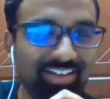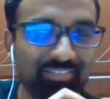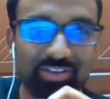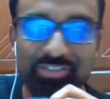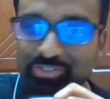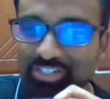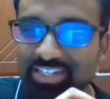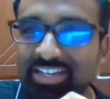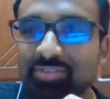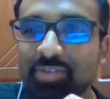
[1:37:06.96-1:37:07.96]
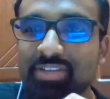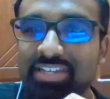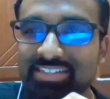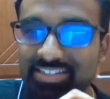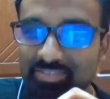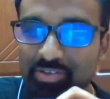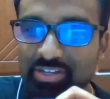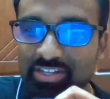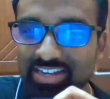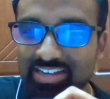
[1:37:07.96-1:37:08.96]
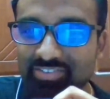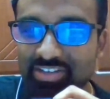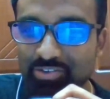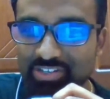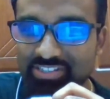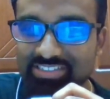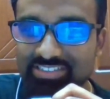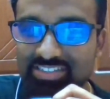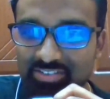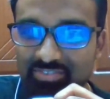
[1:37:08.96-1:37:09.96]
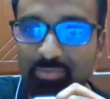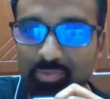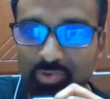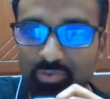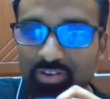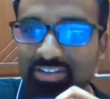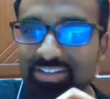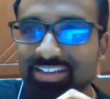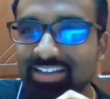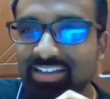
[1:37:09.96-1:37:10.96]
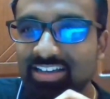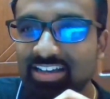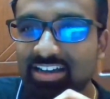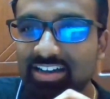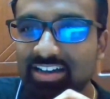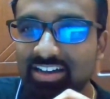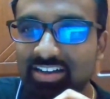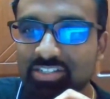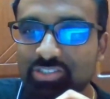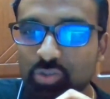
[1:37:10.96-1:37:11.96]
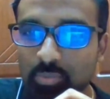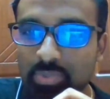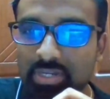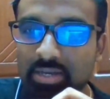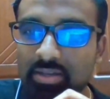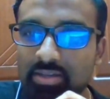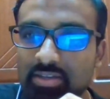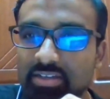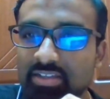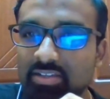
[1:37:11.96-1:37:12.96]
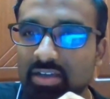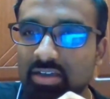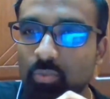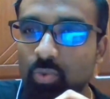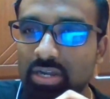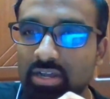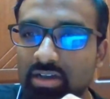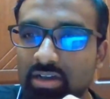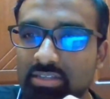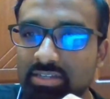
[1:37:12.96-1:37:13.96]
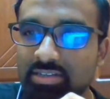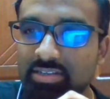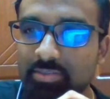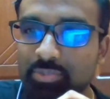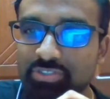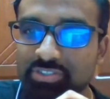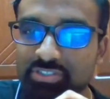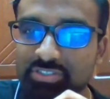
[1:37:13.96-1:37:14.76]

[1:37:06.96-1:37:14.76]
maybe you can clarify your questions. We'll move on. Shobana, what are the career positions of paralegals